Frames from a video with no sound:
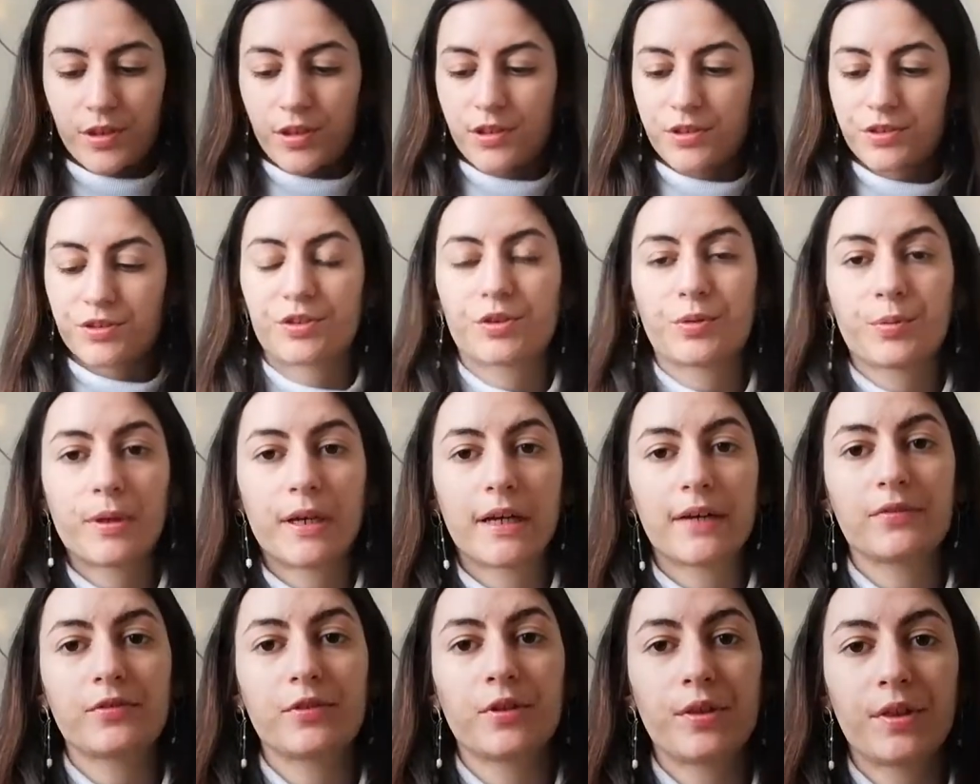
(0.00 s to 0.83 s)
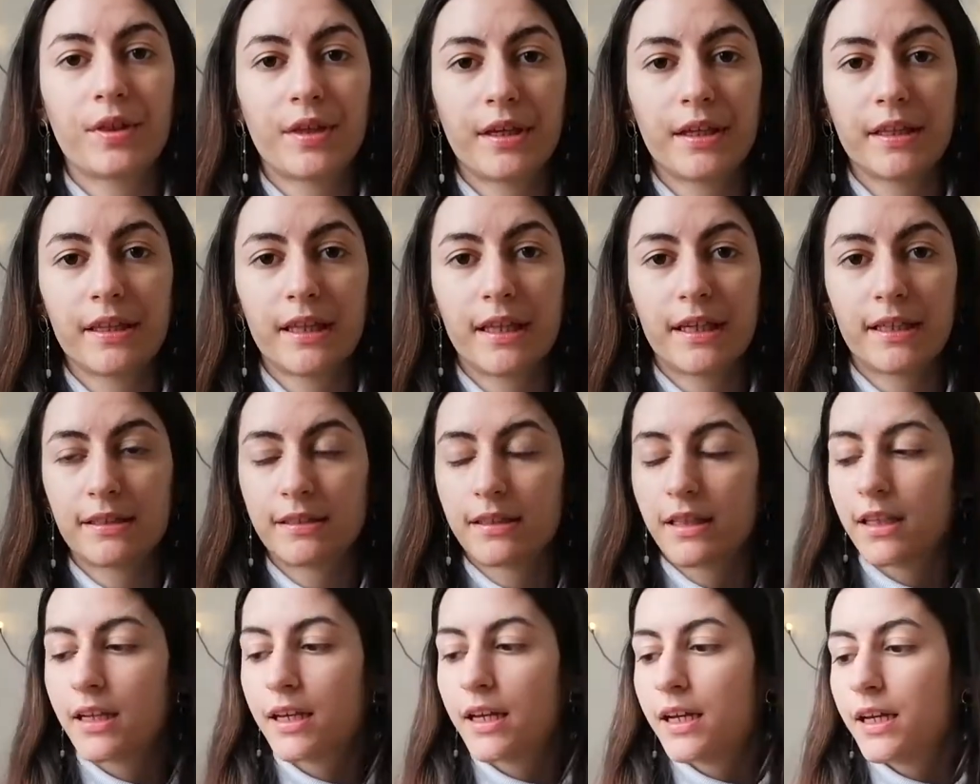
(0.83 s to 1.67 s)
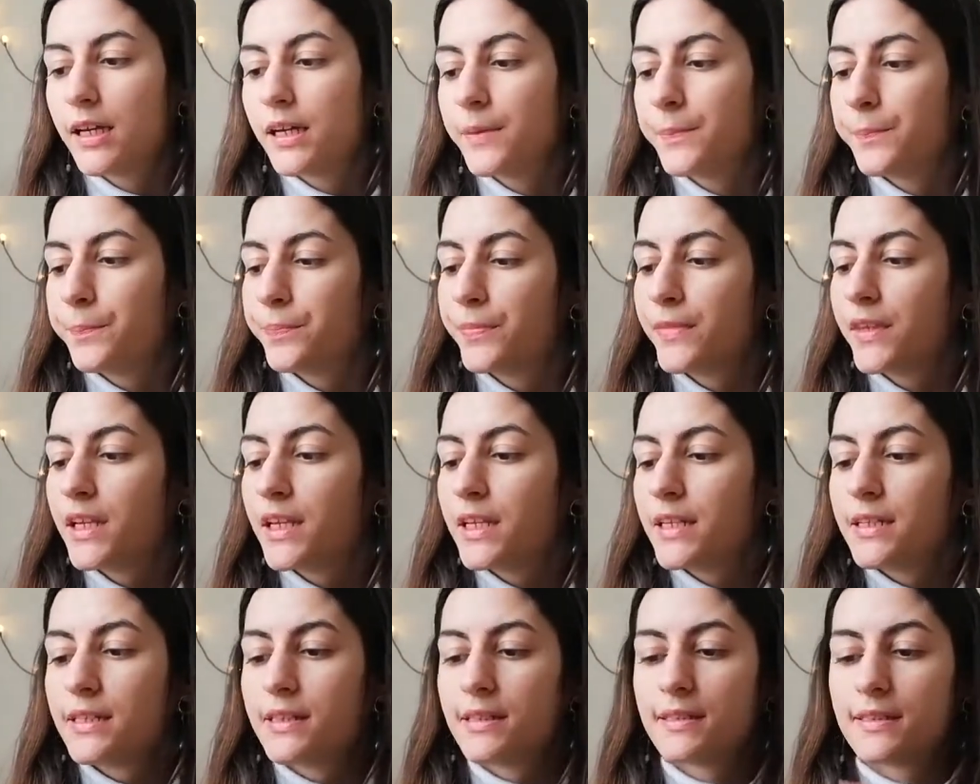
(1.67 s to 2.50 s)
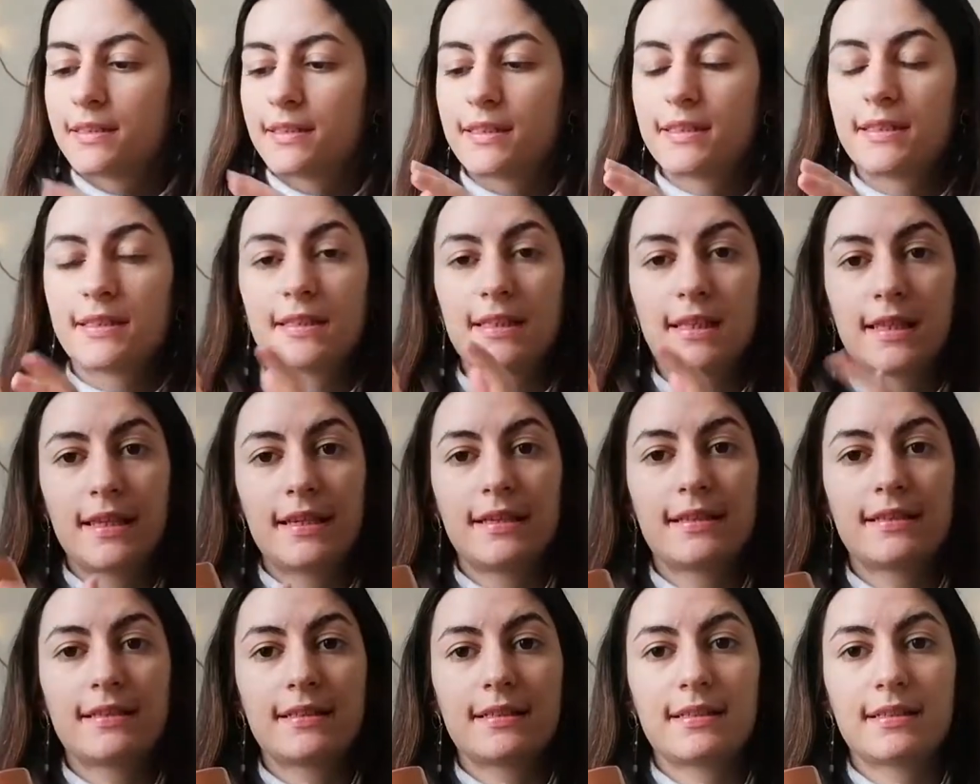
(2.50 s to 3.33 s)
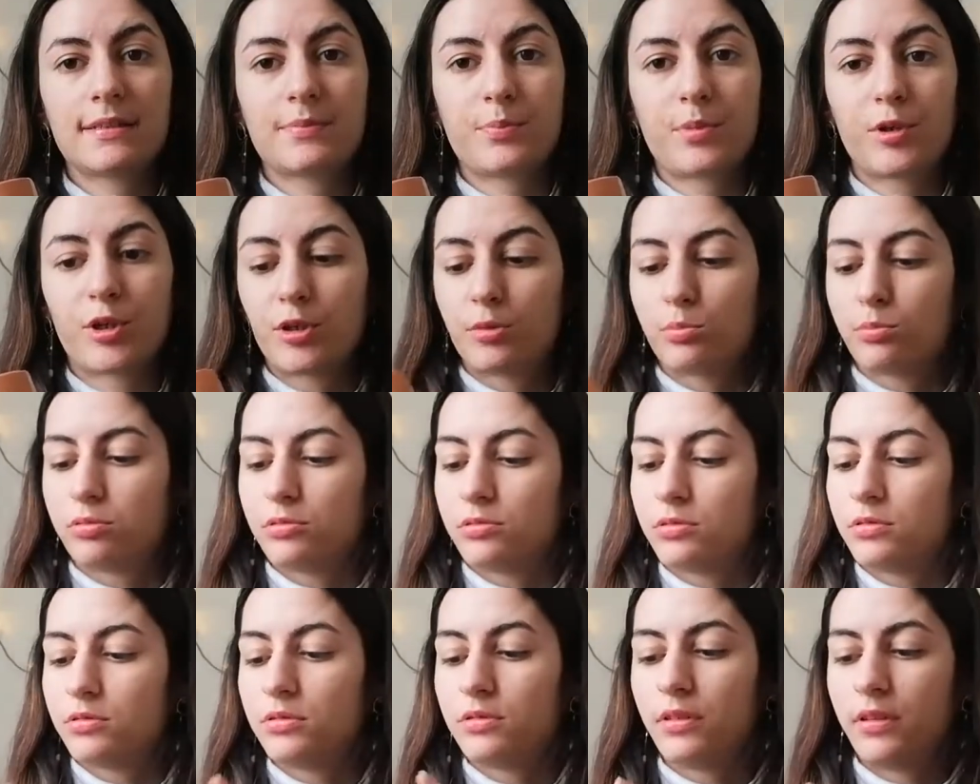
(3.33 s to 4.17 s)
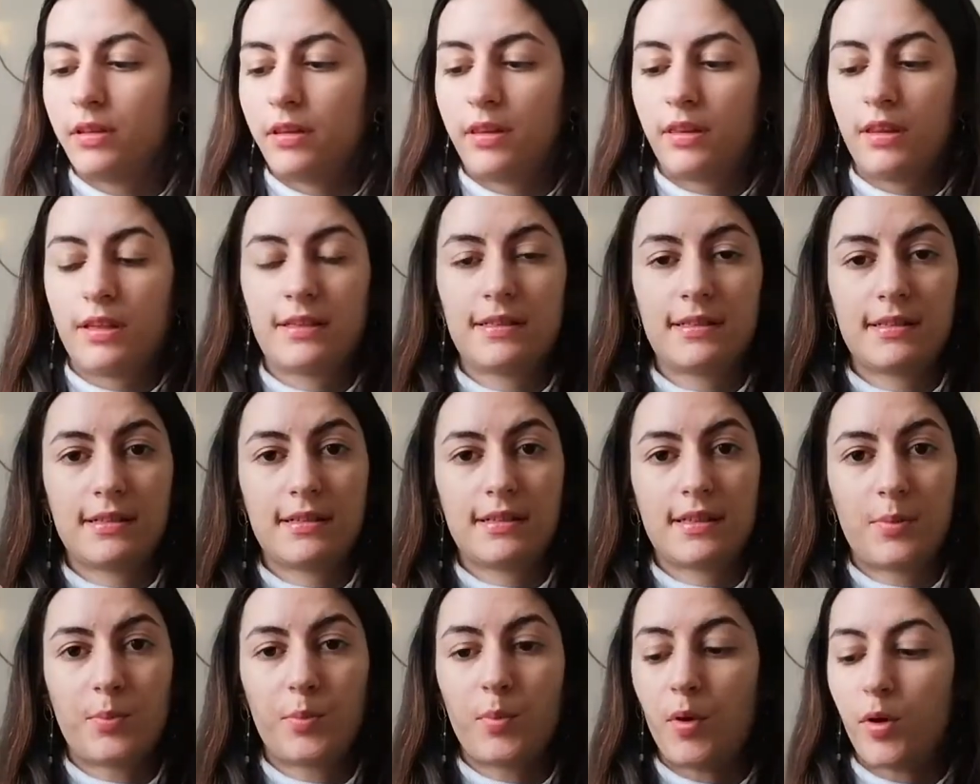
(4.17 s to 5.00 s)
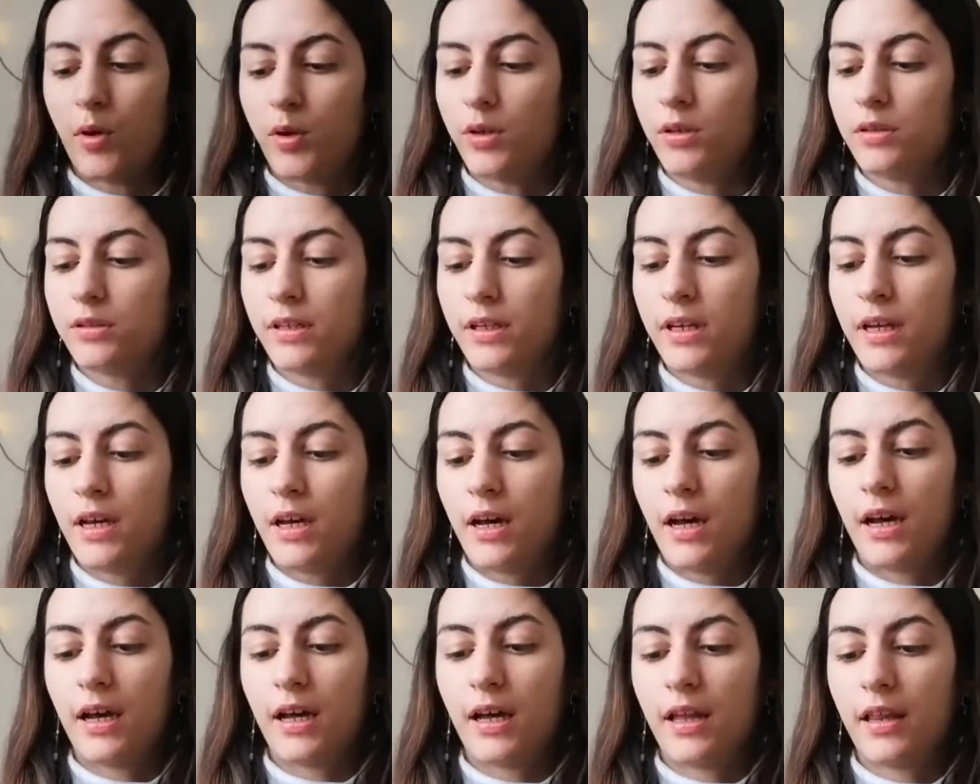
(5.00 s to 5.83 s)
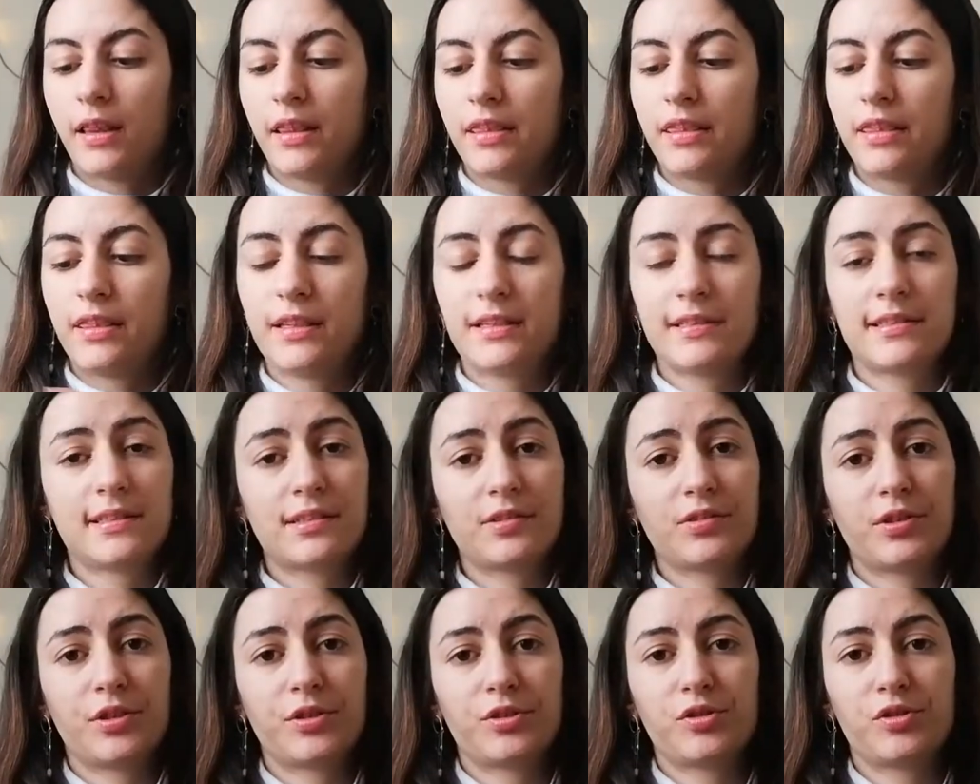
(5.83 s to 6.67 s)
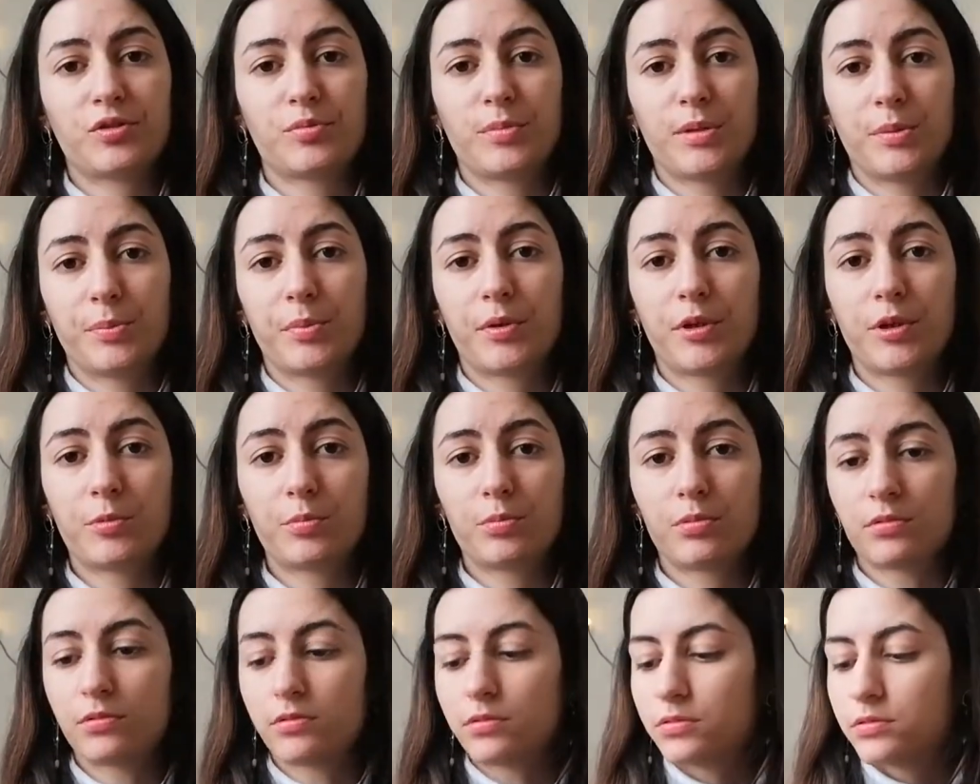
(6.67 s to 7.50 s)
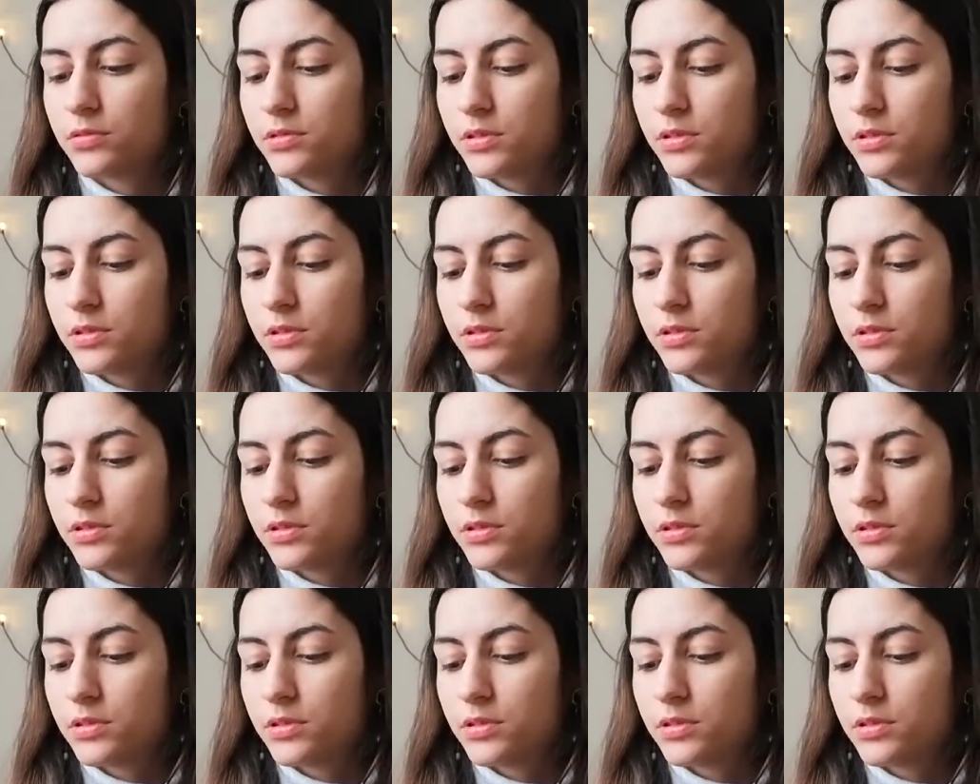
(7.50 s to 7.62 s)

So we have to think that since this is purple, this is the pot, this is going to be purple.